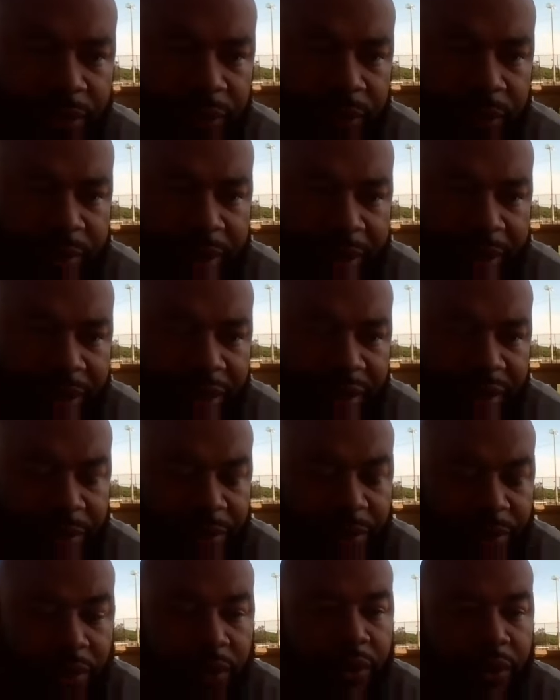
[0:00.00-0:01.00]
when they come
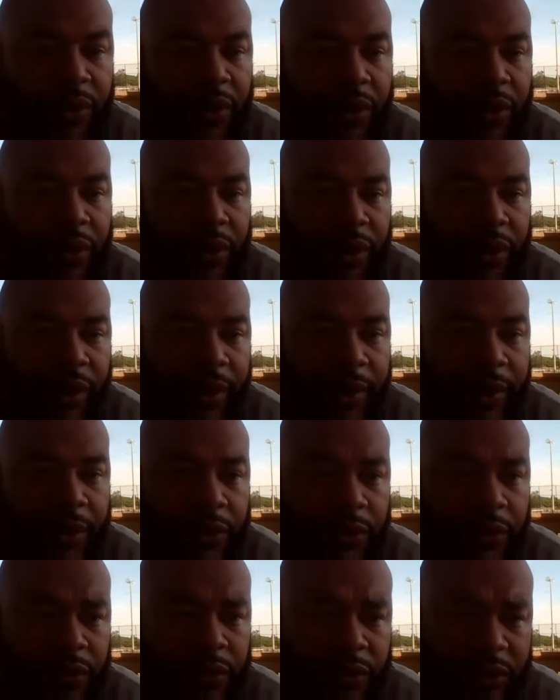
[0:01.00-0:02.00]
on
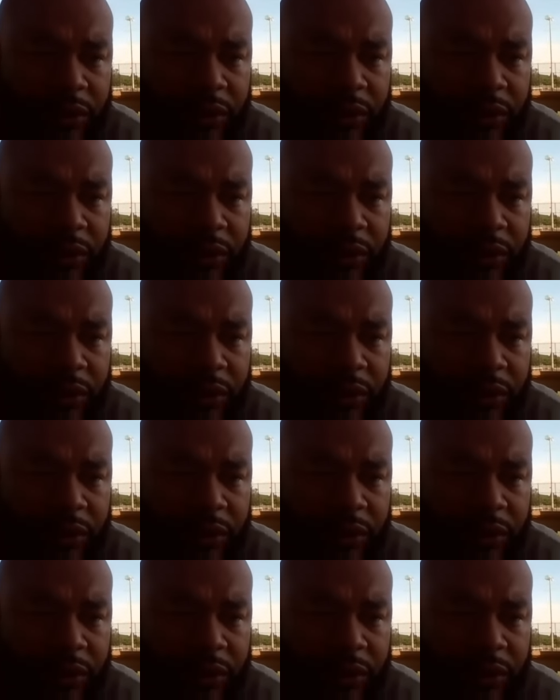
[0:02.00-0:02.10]
um,